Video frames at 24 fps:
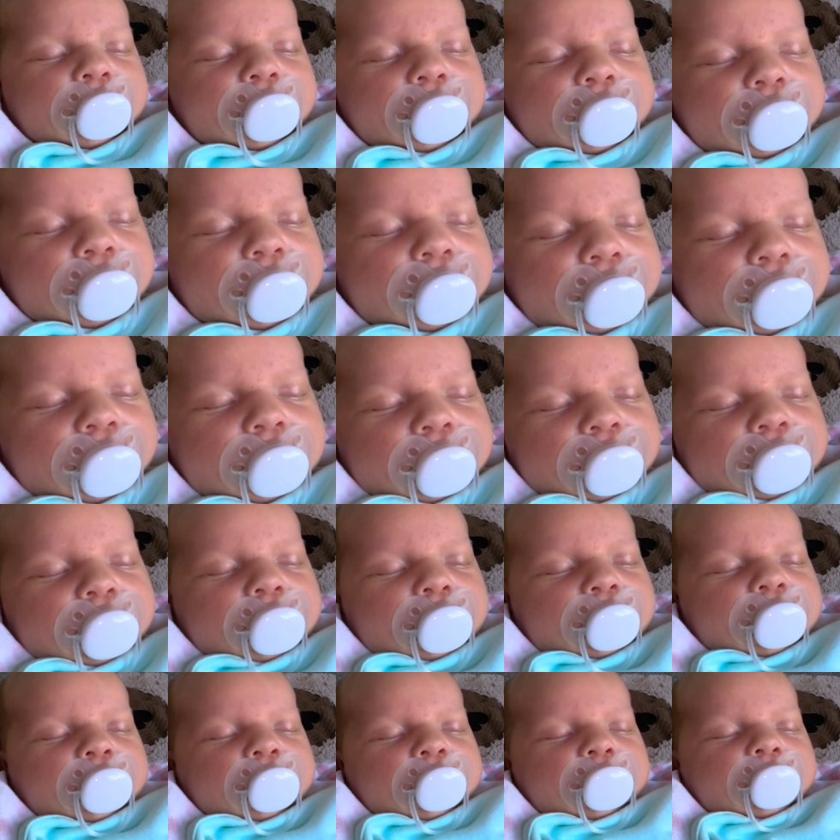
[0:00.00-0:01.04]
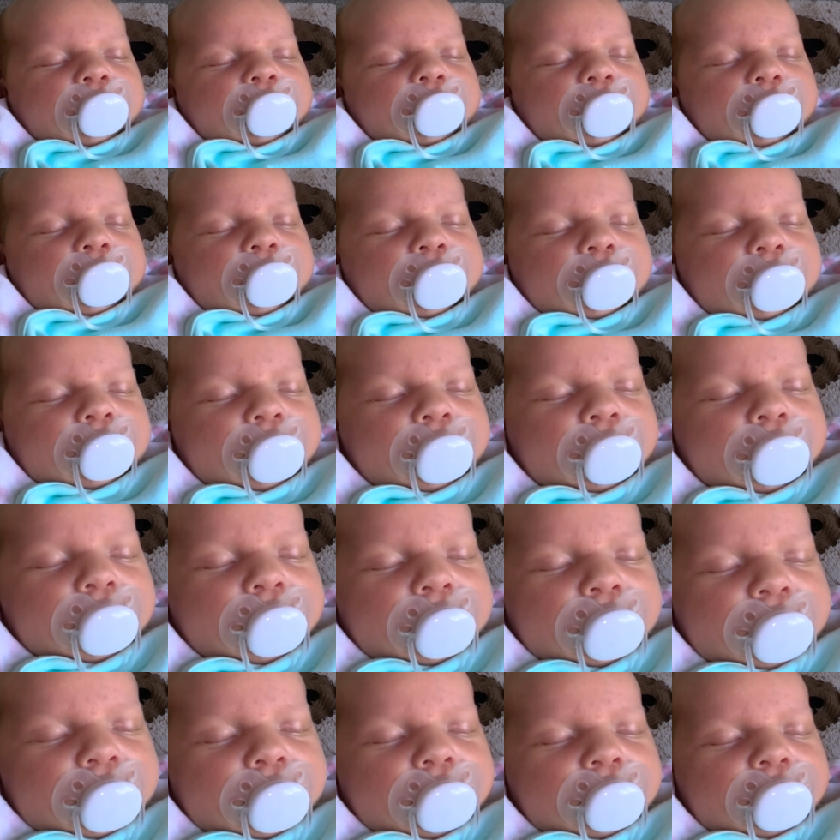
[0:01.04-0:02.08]
As Meg appeared, Scrabble
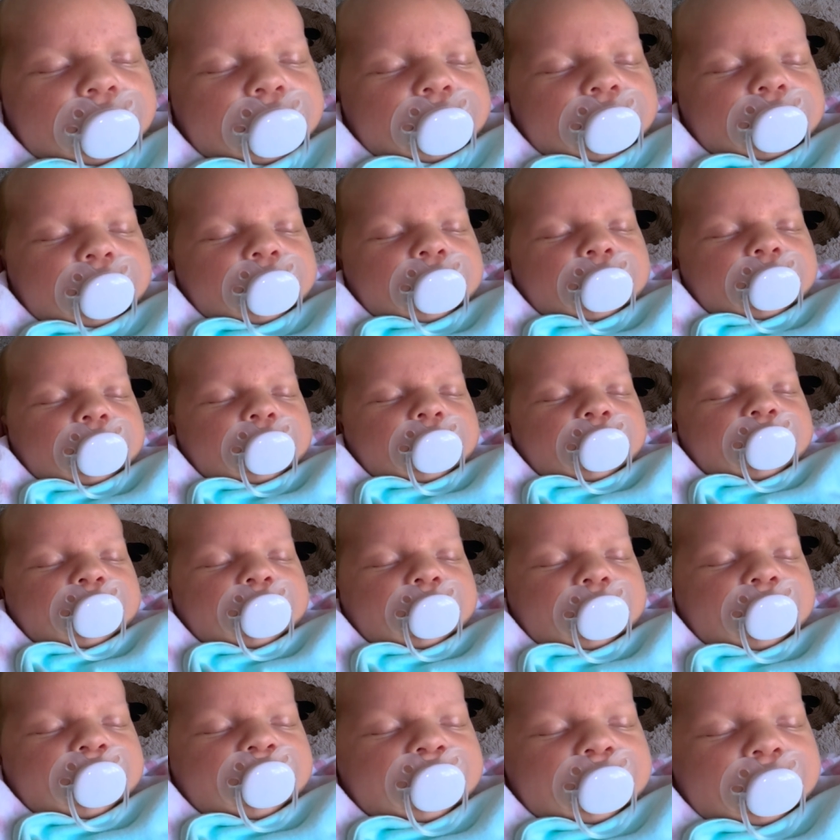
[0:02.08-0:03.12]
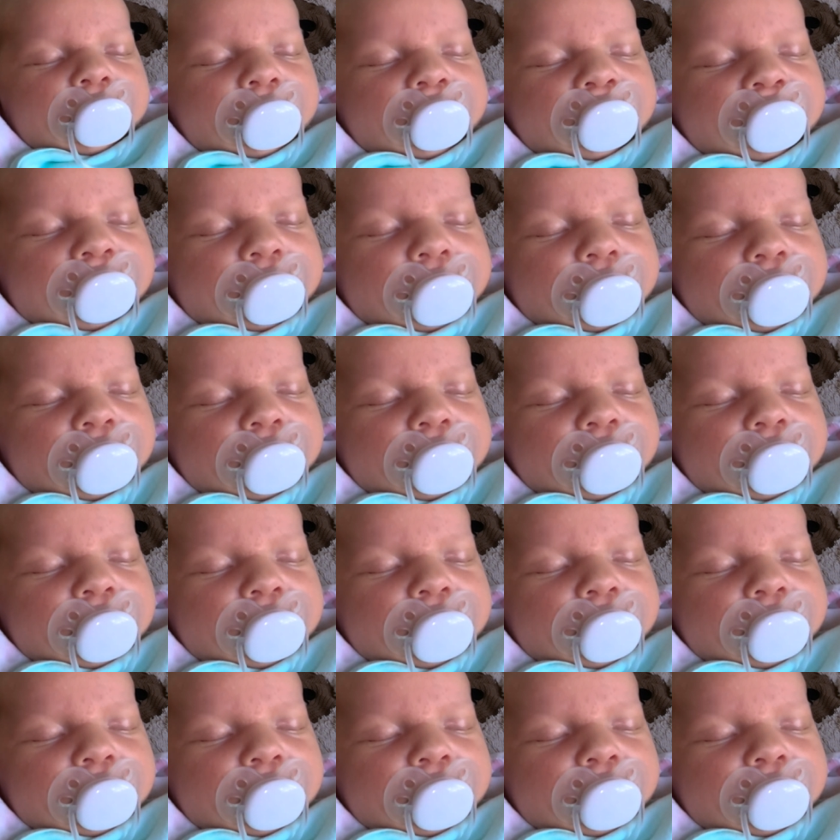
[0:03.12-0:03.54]
whisked into his hole.